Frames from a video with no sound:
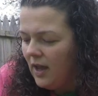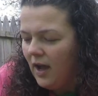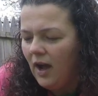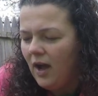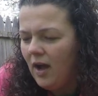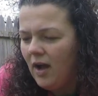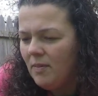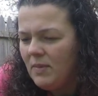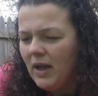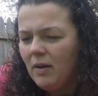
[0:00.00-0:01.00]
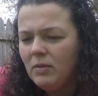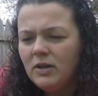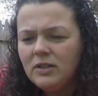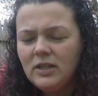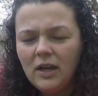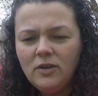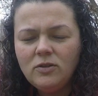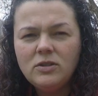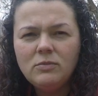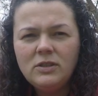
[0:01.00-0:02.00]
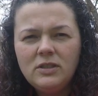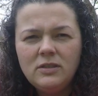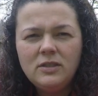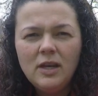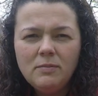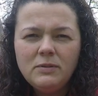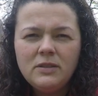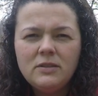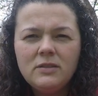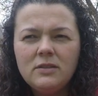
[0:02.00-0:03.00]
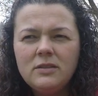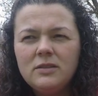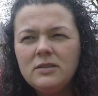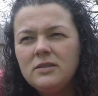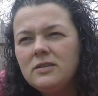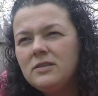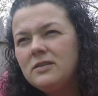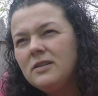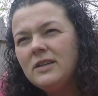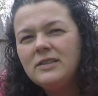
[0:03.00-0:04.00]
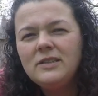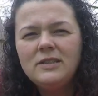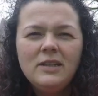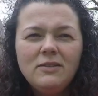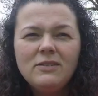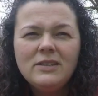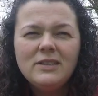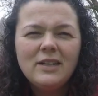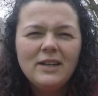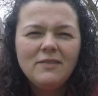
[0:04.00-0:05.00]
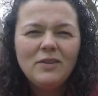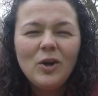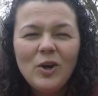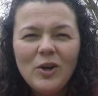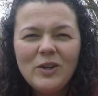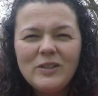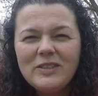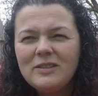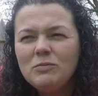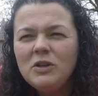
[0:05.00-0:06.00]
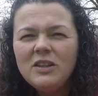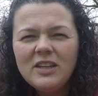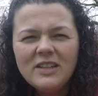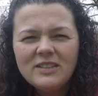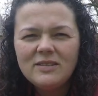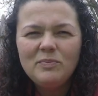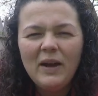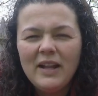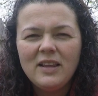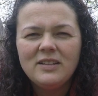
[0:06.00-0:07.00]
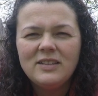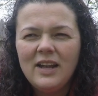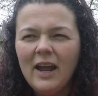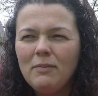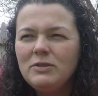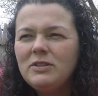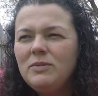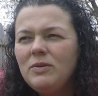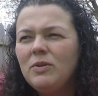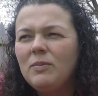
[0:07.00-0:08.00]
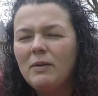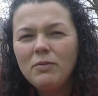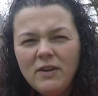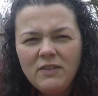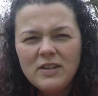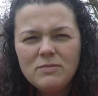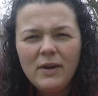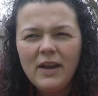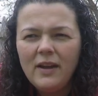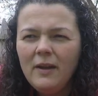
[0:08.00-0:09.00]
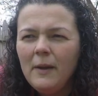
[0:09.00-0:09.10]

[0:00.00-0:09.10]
I'm going to tell you some tips and secrets that I've learned, some good things, some bad things that happened to me with my previous bed.